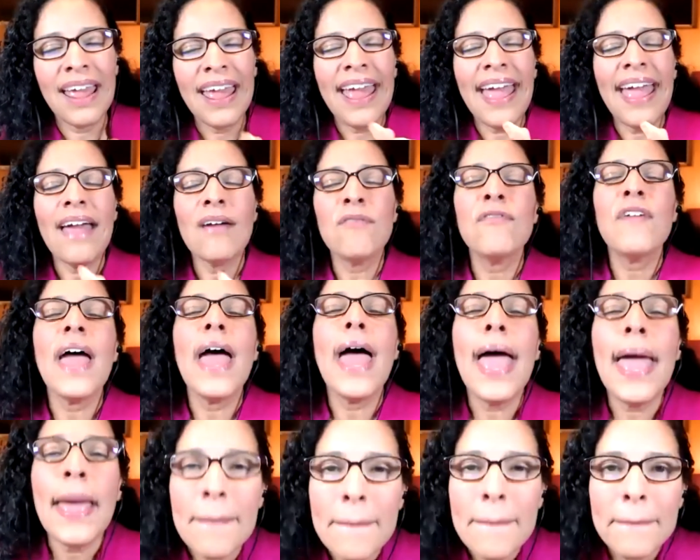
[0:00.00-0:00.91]
have
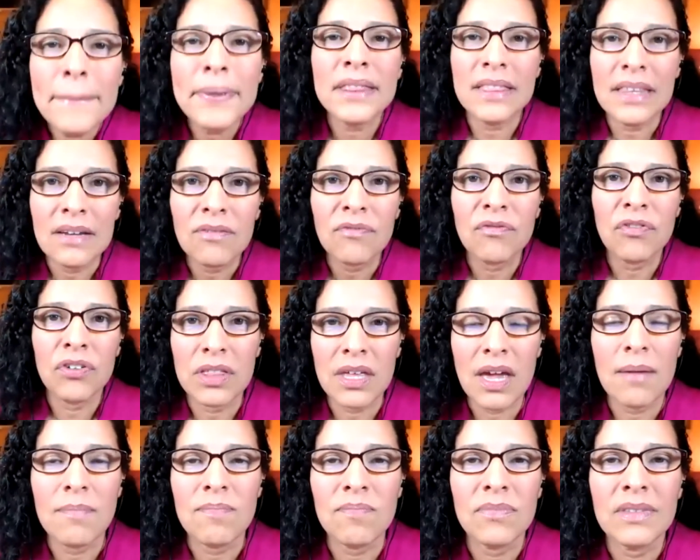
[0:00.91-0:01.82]
empathy for
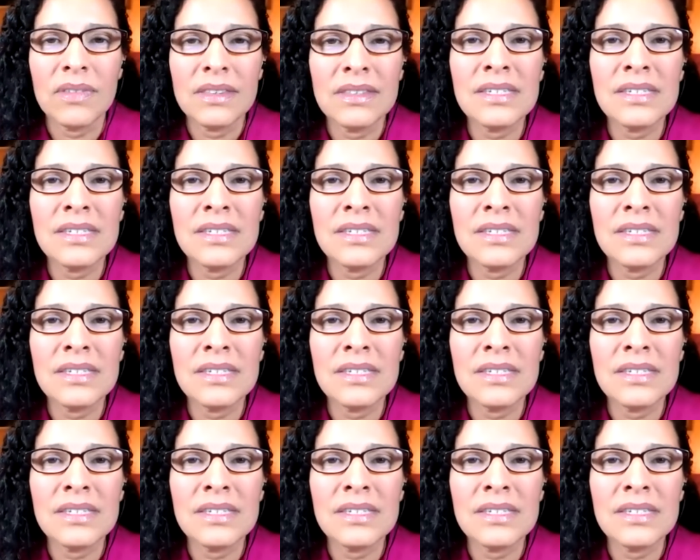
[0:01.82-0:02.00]
them,